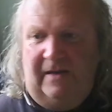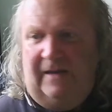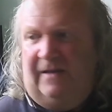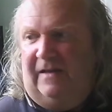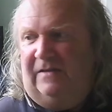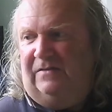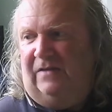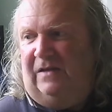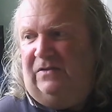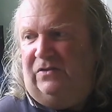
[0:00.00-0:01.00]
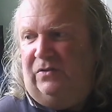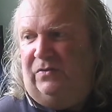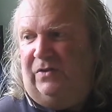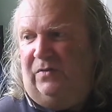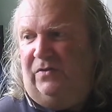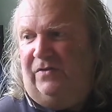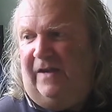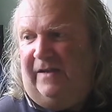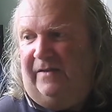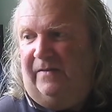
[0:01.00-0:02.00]
Yeah, it, it's two-tone
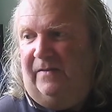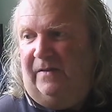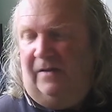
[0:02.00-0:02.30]
grey,